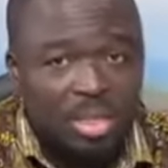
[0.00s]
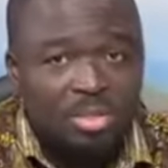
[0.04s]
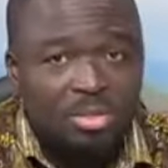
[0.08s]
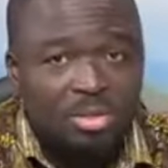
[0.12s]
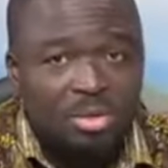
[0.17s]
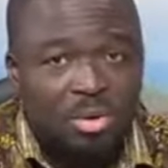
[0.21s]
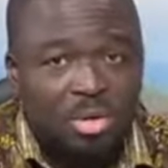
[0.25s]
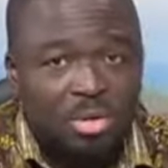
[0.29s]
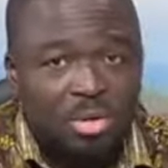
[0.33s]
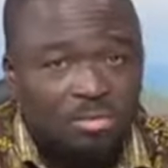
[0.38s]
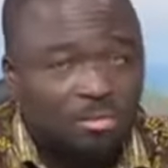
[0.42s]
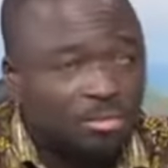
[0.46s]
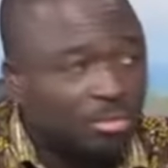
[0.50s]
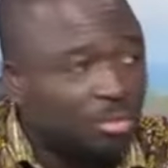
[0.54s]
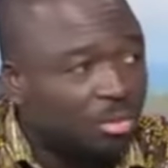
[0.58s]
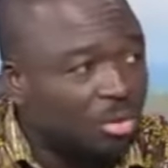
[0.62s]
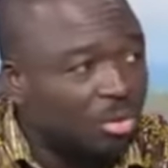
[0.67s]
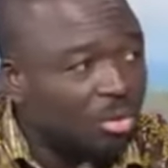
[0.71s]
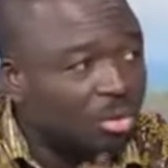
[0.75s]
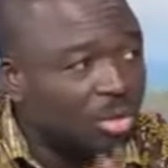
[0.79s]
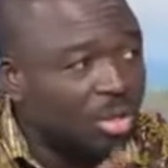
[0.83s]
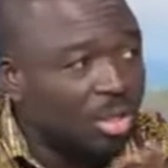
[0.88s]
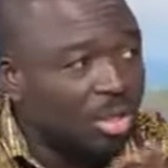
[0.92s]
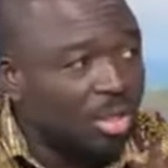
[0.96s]
calling
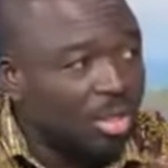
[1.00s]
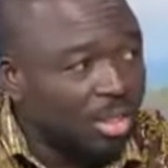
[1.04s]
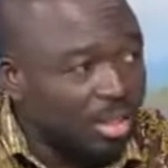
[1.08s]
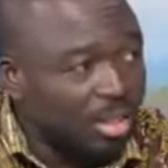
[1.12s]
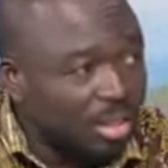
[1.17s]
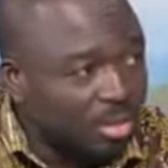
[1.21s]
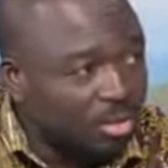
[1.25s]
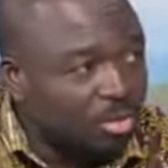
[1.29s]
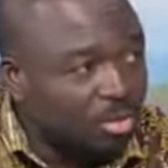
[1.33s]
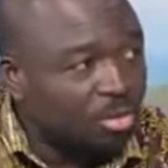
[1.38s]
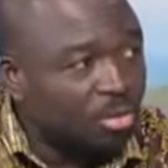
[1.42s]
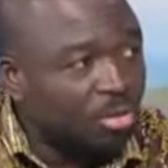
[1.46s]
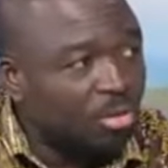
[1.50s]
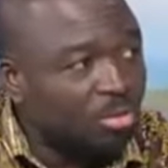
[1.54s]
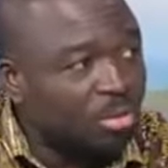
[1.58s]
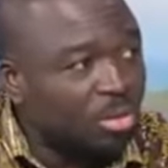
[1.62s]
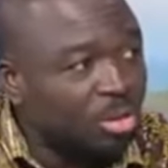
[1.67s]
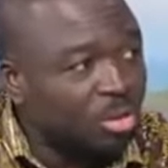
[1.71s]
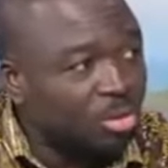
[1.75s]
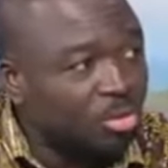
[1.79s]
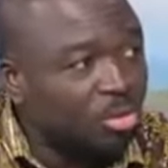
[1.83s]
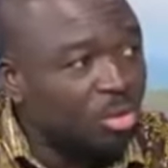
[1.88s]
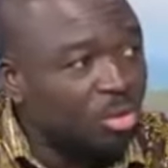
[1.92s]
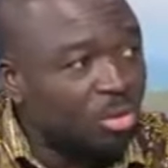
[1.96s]
for decorum
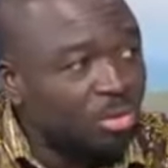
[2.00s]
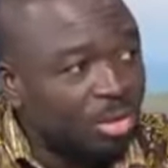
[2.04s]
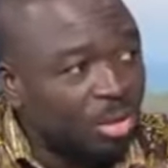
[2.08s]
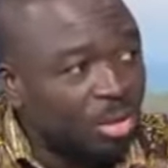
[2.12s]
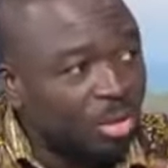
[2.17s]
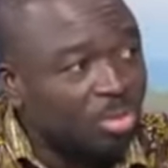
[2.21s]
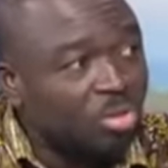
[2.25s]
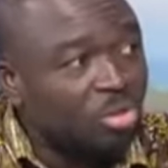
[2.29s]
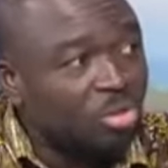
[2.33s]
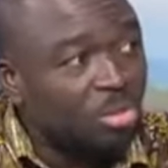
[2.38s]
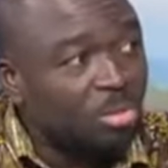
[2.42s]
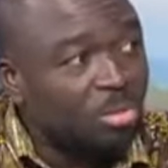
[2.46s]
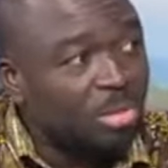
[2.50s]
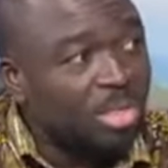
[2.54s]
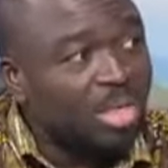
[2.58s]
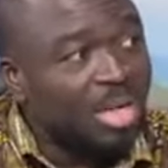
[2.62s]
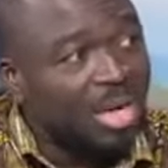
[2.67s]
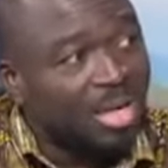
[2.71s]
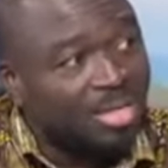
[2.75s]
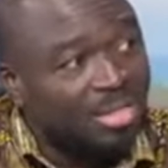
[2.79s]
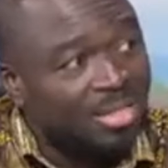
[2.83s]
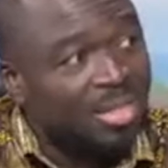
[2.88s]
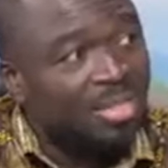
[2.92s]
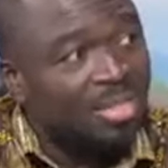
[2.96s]
and so on, because somebody
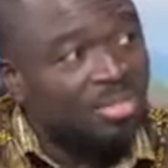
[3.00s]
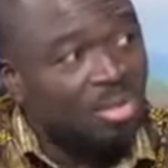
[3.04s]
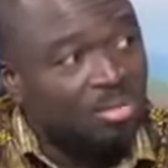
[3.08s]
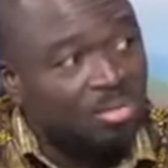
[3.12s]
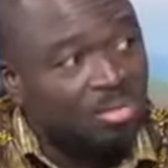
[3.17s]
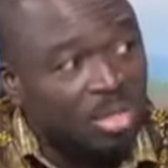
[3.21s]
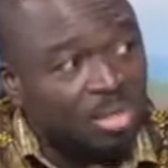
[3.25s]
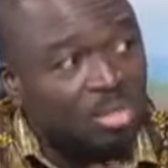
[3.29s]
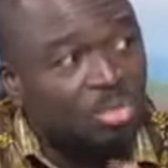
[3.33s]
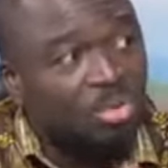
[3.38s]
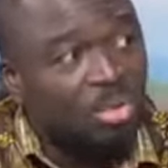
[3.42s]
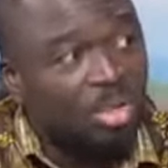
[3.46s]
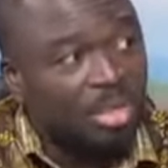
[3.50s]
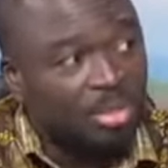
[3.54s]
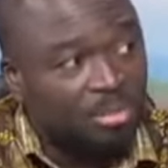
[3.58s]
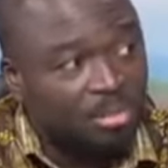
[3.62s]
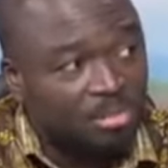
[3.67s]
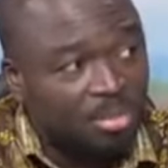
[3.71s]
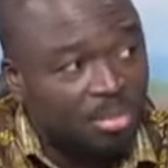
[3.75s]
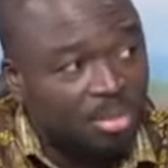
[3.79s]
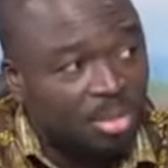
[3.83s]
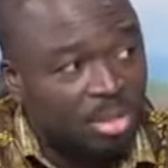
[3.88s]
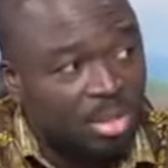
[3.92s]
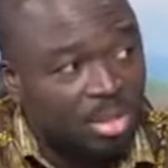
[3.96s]
had said something to him
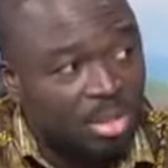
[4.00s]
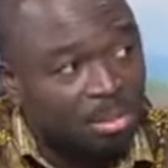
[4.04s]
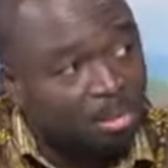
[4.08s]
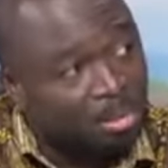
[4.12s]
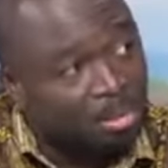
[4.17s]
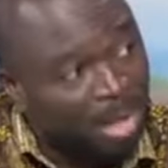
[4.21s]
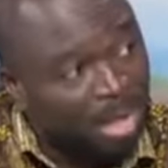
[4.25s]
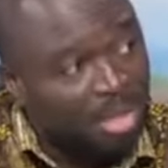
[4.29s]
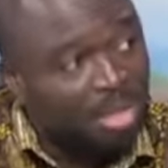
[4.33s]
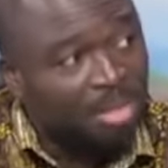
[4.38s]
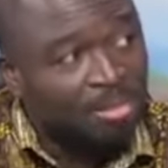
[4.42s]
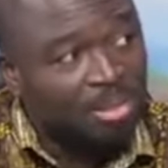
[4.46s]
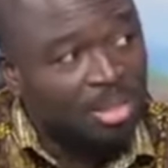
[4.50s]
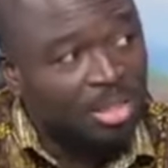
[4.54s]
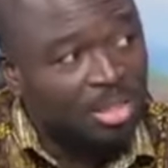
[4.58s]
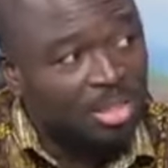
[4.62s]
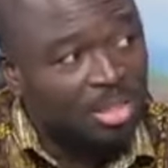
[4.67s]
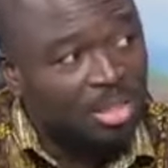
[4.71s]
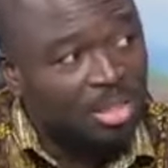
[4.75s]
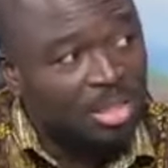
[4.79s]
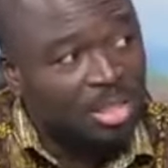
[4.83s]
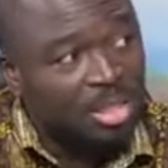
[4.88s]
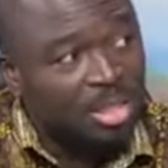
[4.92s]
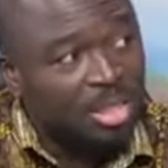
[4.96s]
in Parliament.
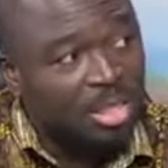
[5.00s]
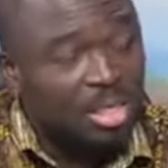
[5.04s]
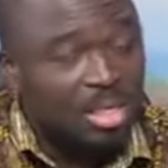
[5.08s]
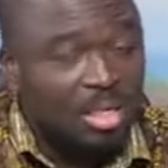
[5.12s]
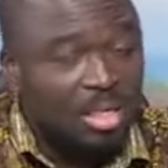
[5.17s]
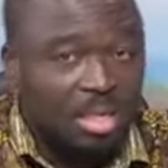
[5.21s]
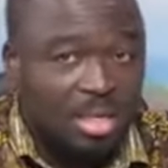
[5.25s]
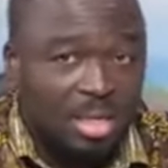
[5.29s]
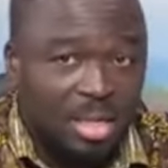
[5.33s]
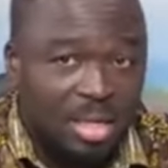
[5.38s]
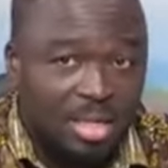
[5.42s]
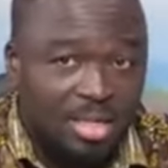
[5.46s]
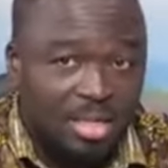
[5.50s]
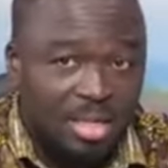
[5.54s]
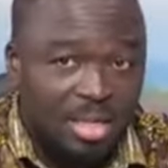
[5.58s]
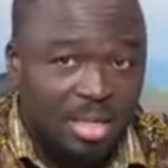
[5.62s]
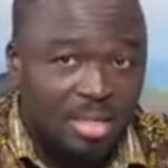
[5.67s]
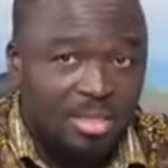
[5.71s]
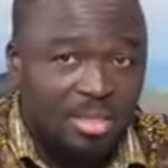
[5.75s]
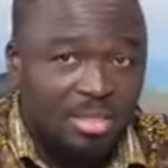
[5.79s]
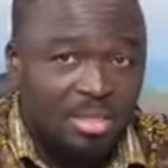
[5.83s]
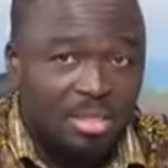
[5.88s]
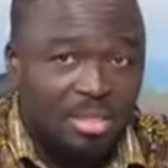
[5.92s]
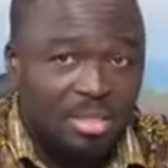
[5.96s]
And
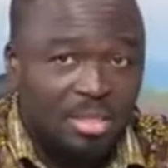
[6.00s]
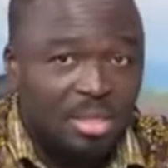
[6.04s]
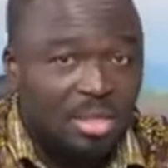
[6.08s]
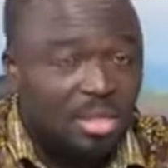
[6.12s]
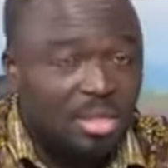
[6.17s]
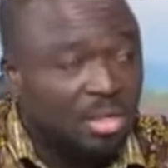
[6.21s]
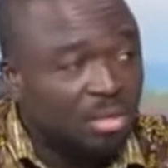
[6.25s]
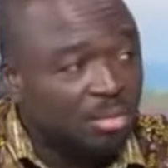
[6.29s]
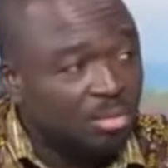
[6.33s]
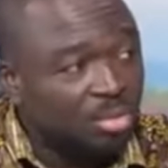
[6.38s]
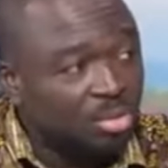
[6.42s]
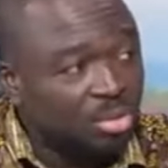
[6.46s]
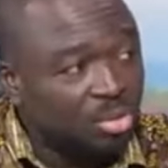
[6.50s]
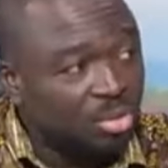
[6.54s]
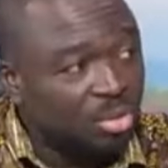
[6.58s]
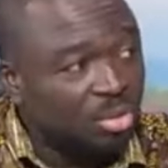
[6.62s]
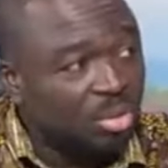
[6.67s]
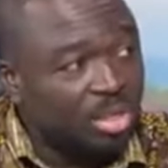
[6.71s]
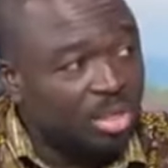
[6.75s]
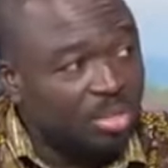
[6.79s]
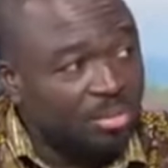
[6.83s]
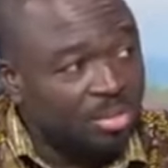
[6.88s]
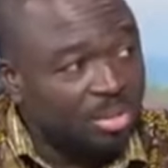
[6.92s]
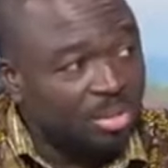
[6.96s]
yet, we saw
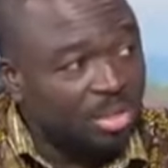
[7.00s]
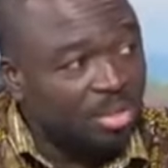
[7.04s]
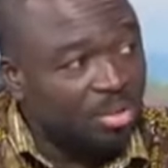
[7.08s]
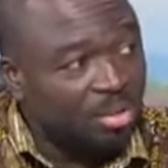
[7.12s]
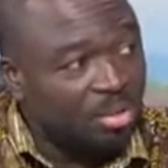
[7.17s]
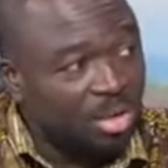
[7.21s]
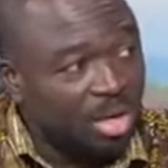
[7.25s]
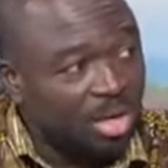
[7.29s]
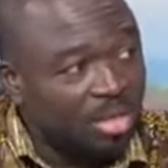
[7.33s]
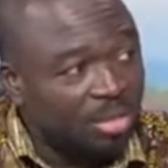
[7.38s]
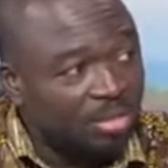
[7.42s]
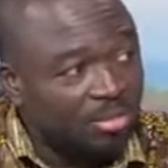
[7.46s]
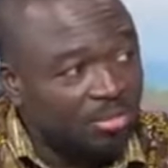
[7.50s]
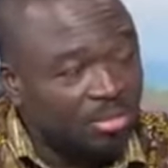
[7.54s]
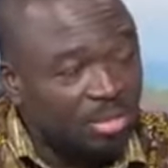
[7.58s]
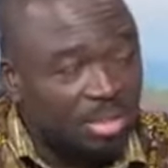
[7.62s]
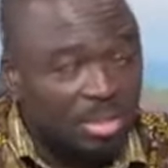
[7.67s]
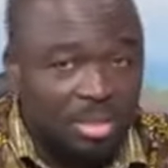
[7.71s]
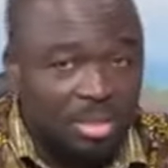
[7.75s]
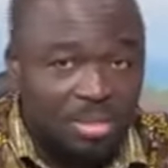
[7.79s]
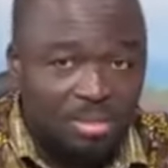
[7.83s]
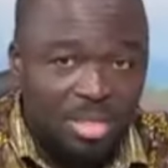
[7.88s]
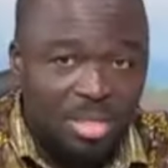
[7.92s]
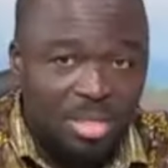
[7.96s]
him say all kinds of
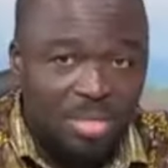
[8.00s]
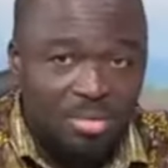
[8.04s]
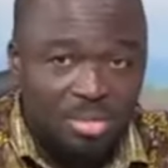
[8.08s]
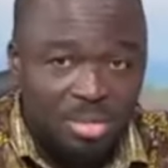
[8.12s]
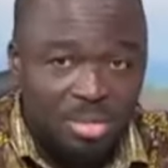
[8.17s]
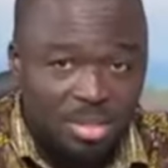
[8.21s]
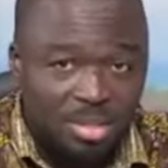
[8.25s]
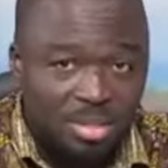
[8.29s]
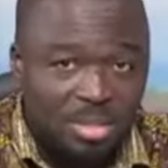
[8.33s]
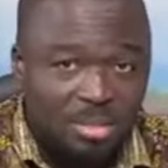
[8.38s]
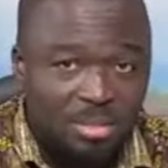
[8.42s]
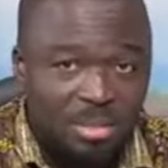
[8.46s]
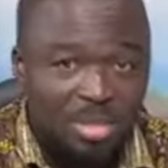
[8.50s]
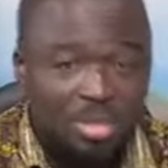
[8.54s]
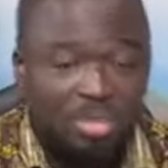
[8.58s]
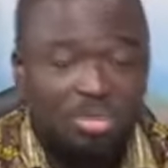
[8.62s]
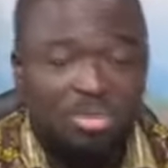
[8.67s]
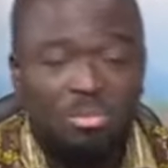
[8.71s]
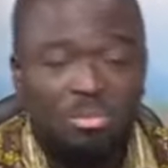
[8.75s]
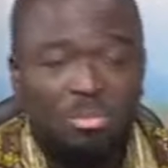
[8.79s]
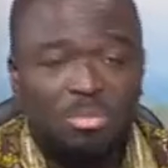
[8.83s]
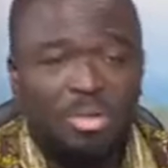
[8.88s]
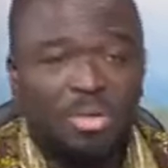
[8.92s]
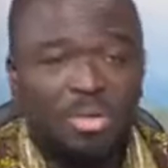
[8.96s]
things. I mean, he was the same
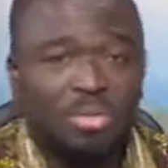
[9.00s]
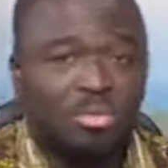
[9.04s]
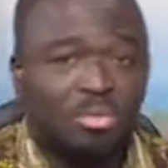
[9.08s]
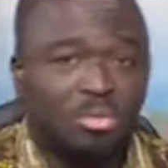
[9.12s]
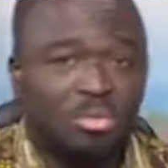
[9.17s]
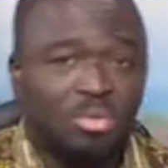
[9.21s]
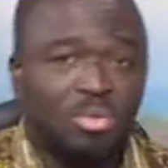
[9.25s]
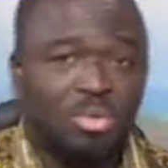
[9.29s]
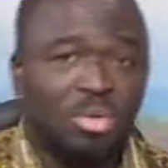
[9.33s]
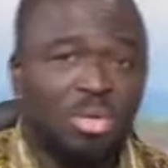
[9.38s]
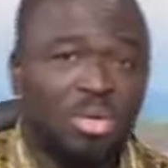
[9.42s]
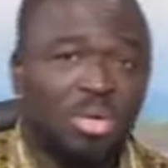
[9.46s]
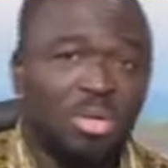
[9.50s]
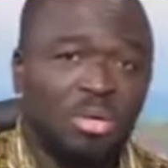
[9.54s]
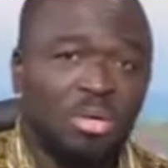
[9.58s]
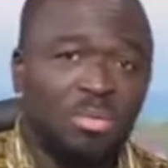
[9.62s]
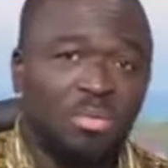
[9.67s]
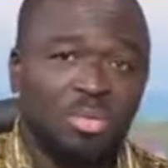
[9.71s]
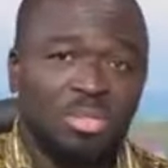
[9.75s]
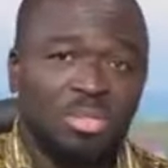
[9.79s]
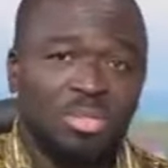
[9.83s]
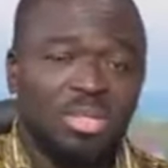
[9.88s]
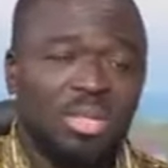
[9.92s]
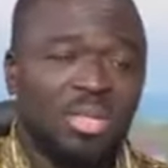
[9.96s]
Annoh-Dompreh who
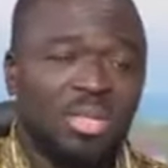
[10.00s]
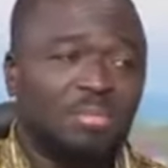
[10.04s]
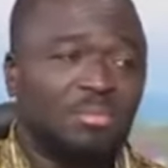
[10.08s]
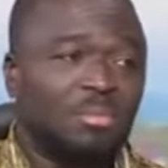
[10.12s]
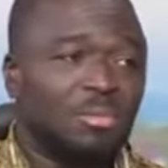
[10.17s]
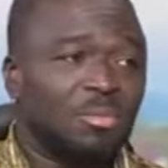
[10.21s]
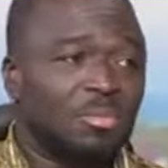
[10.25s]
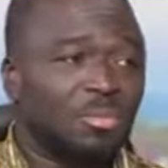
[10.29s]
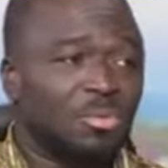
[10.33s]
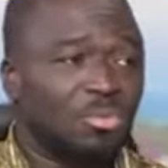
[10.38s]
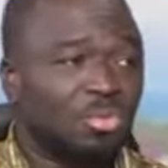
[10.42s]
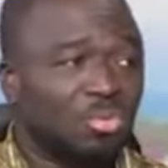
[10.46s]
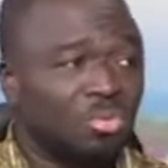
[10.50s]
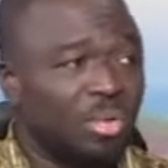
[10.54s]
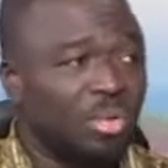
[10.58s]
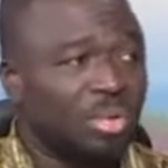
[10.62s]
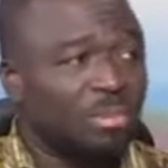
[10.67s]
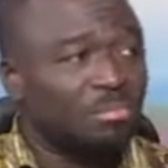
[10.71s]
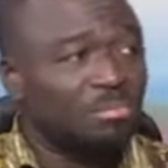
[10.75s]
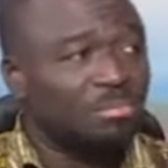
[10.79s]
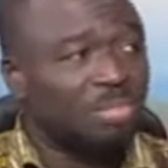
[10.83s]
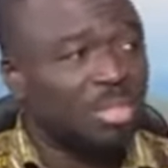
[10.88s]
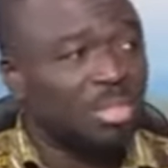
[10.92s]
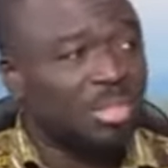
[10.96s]
was telling people to go
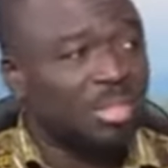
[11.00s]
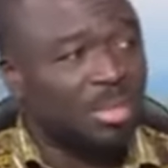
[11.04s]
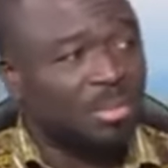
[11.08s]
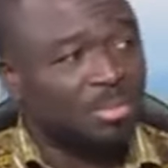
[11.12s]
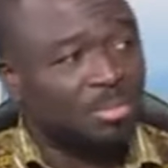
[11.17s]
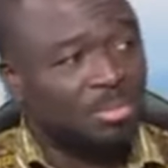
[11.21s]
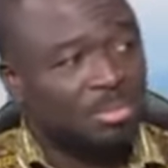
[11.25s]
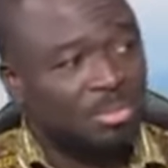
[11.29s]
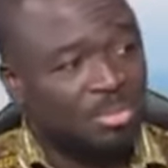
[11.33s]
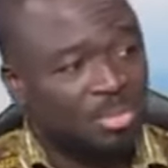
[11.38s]
and beat up,